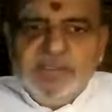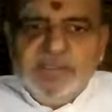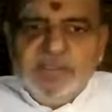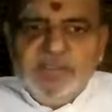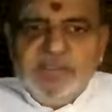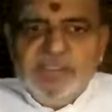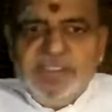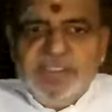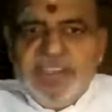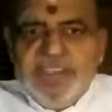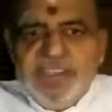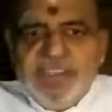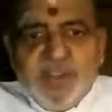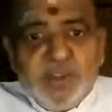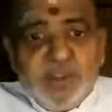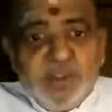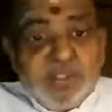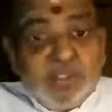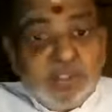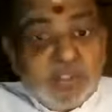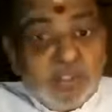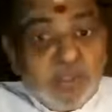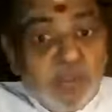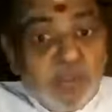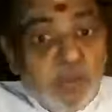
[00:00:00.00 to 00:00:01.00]
we cannot
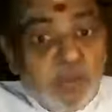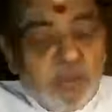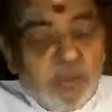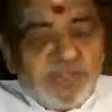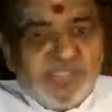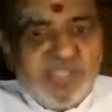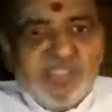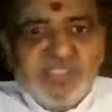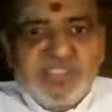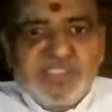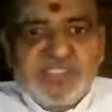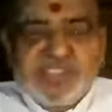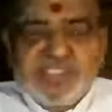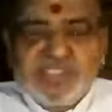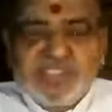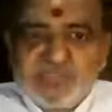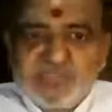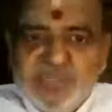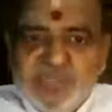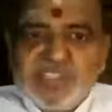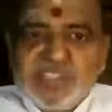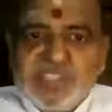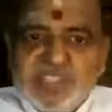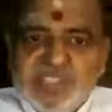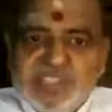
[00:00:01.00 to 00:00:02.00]
stop senses,
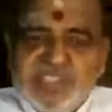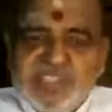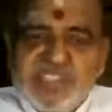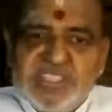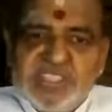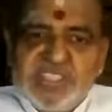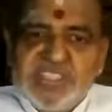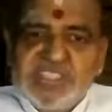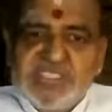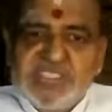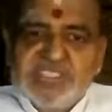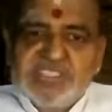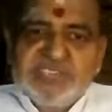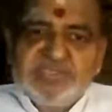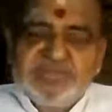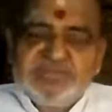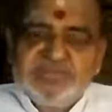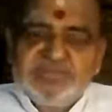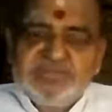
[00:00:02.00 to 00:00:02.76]
please understand this.